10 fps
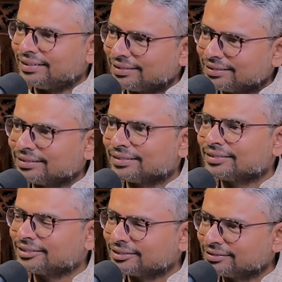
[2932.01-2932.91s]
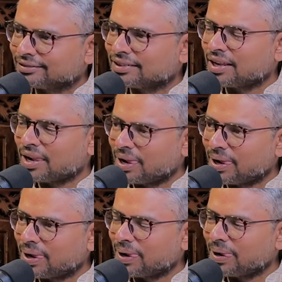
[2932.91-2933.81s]
So I was in
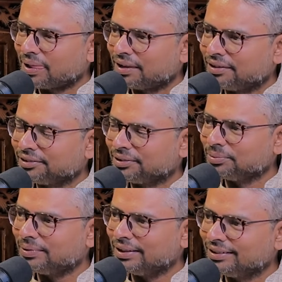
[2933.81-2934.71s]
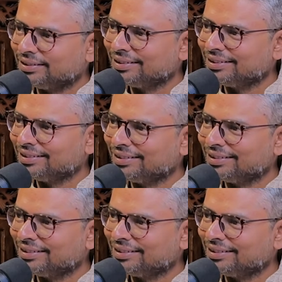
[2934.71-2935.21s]
I was in a